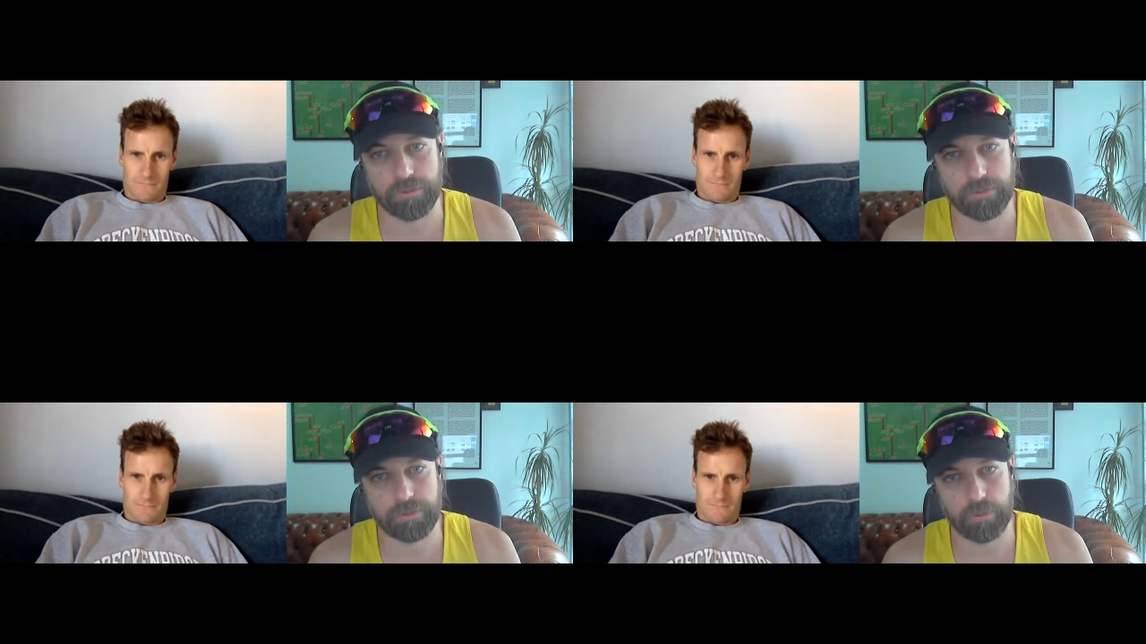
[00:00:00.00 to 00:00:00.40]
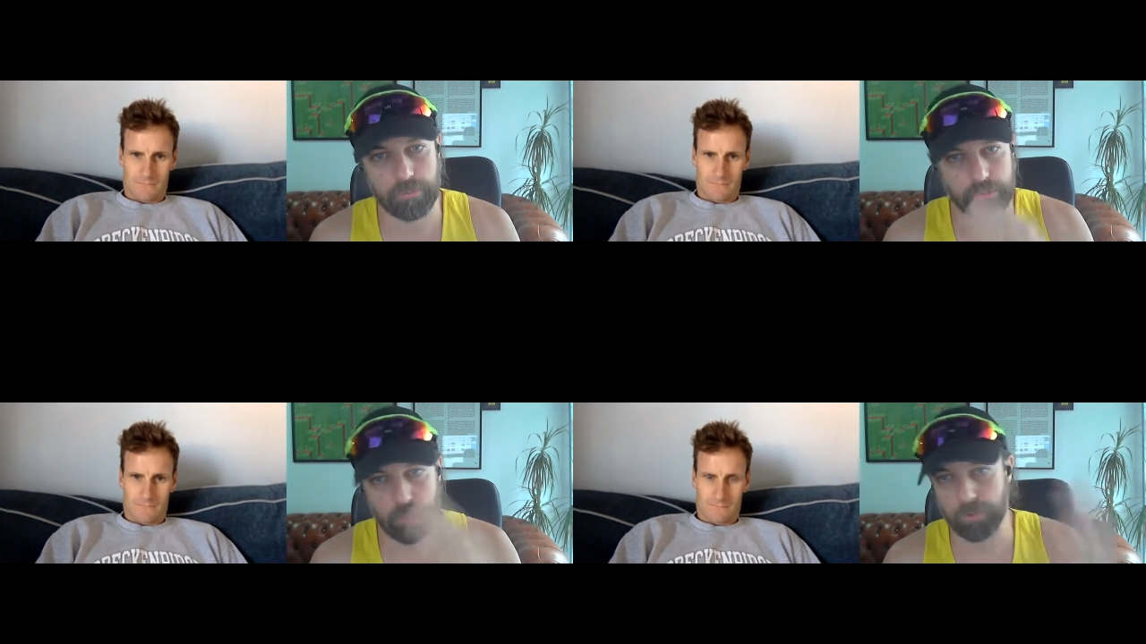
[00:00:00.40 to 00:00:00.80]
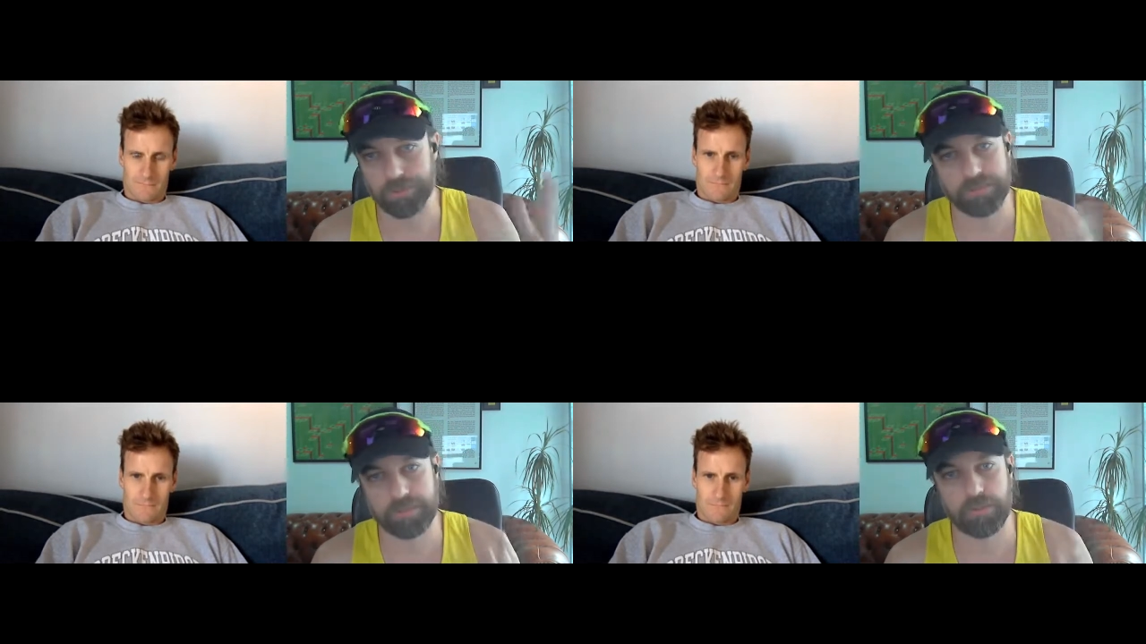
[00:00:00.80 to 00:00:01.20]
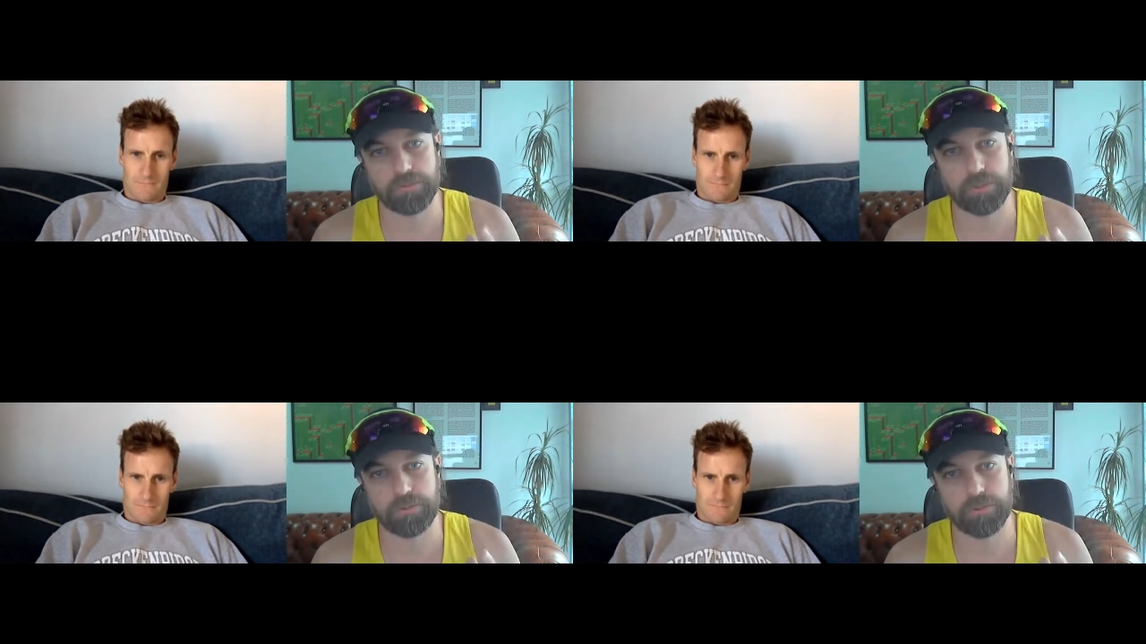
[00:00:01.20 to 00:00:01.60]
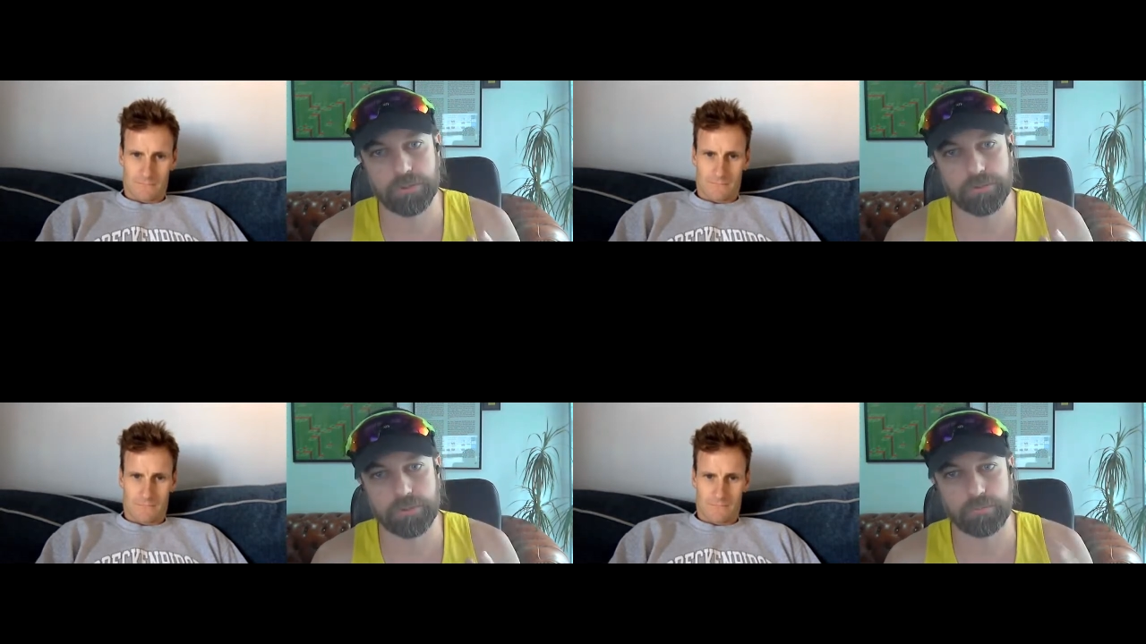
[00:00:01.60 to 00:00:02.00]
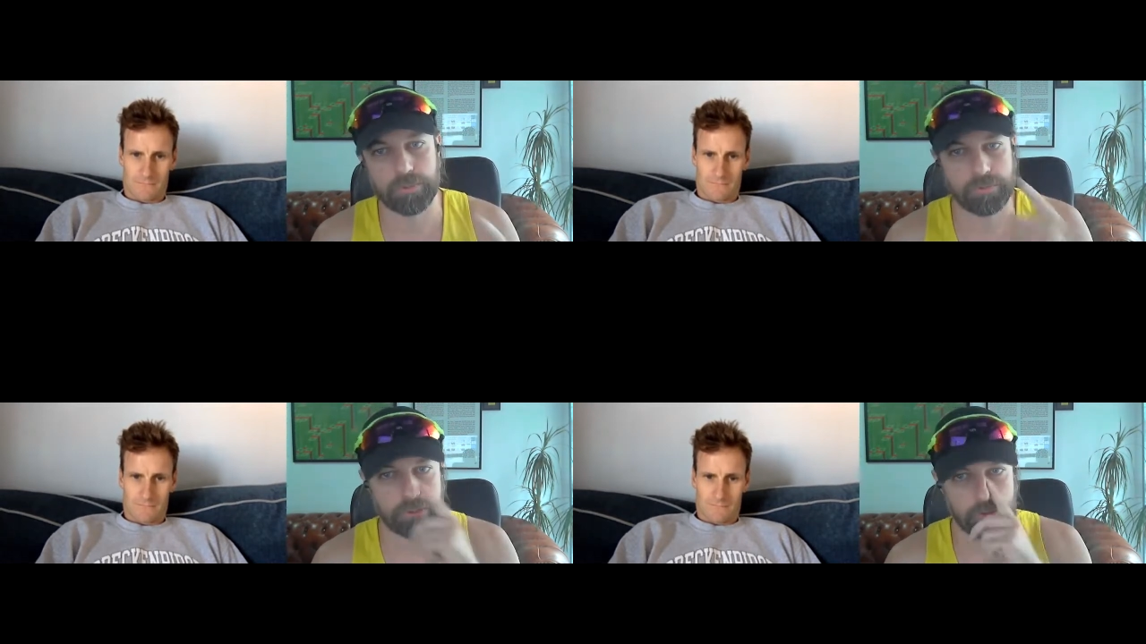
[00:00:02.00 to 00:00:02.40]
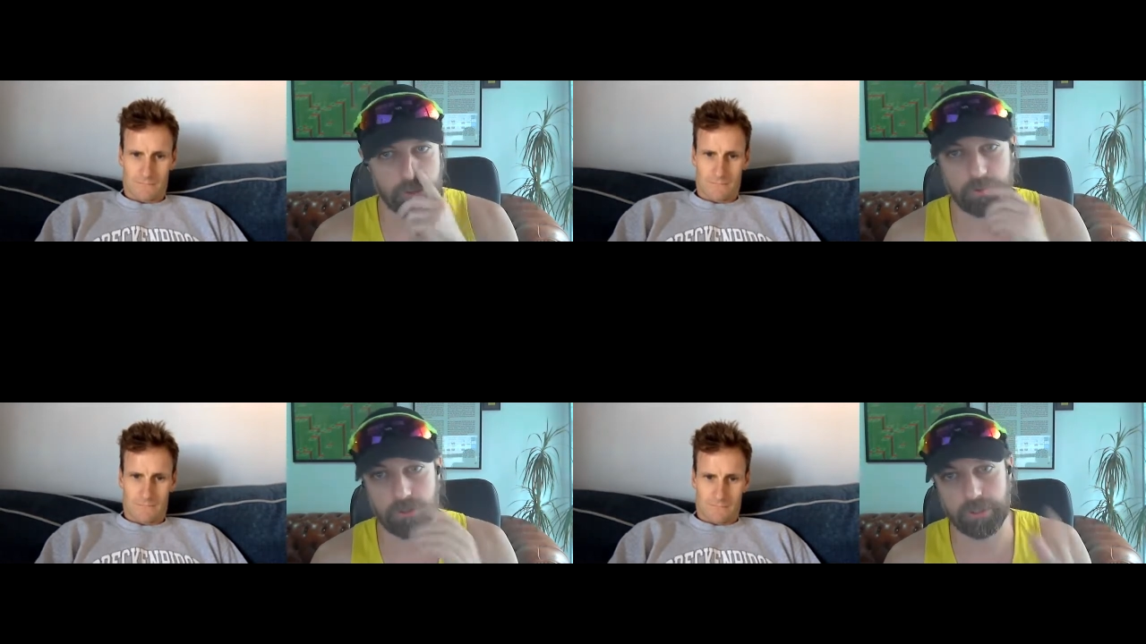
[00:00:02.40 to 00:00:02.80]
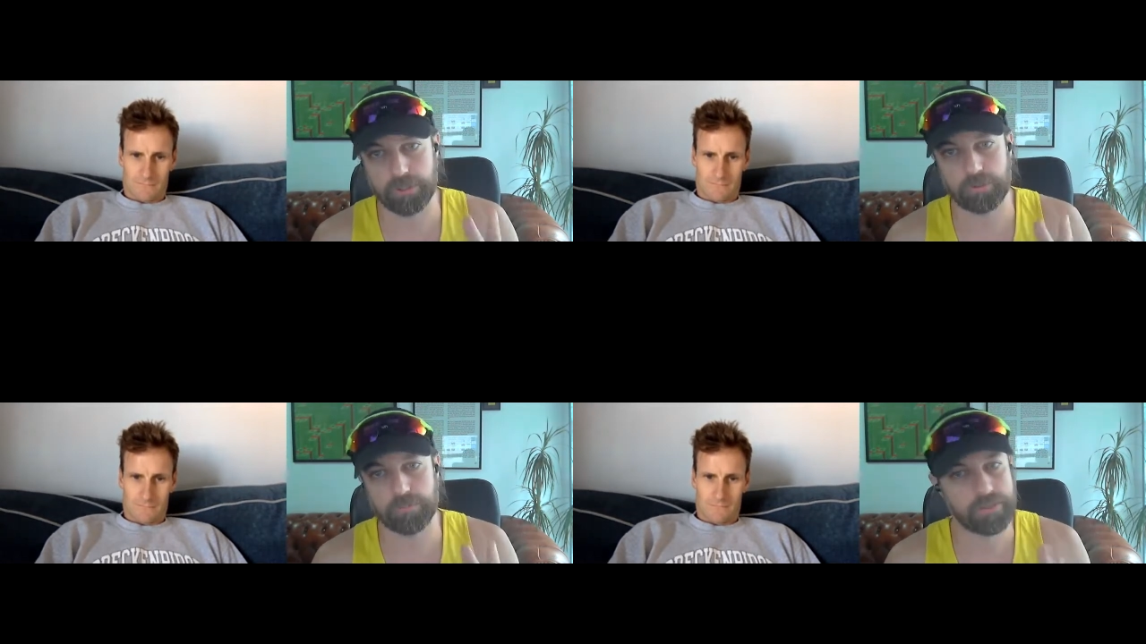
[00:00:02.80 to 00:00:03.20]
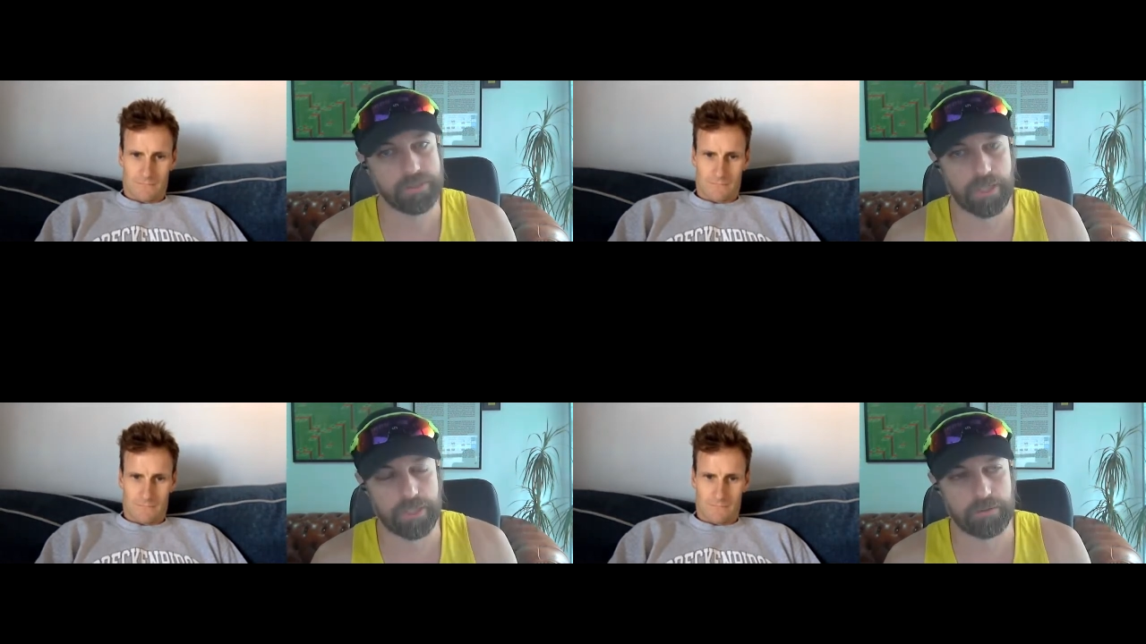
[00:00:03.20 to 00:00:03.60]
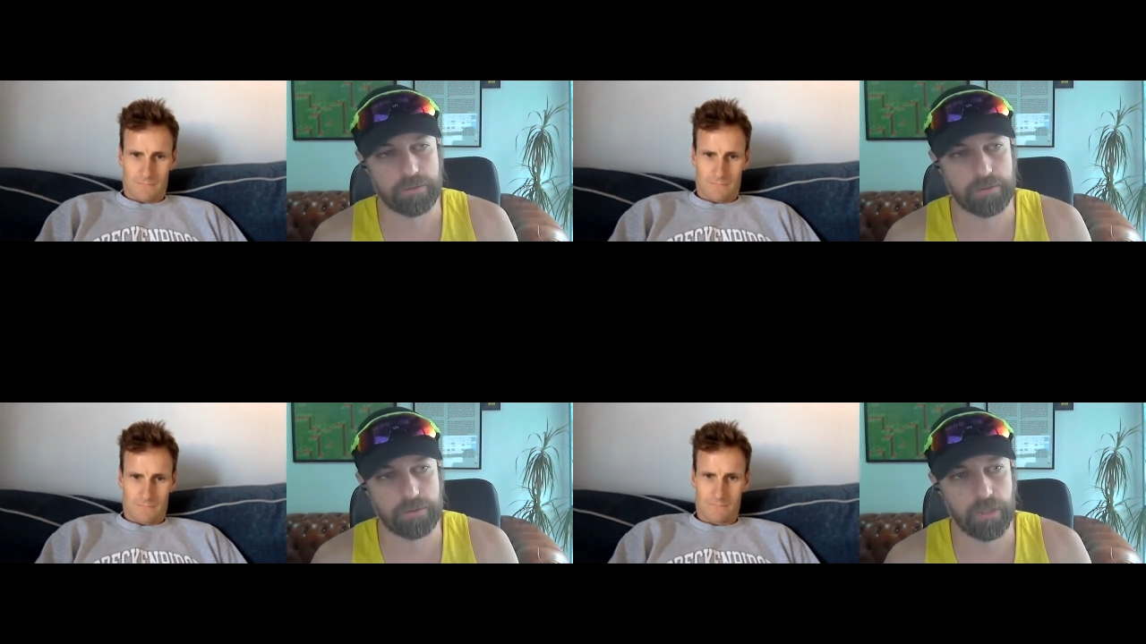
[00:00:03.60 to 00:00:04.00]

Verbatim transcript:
Speaker 1: you know about all the stuff that you're using because it's not only you but triathlon